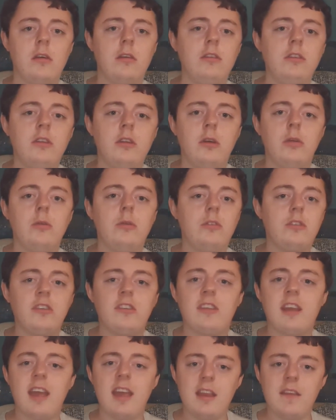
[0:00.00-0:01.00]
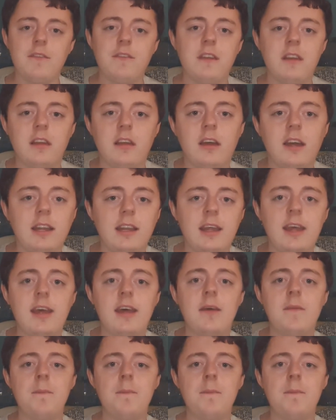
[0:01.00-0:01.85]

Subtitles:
just anything like that,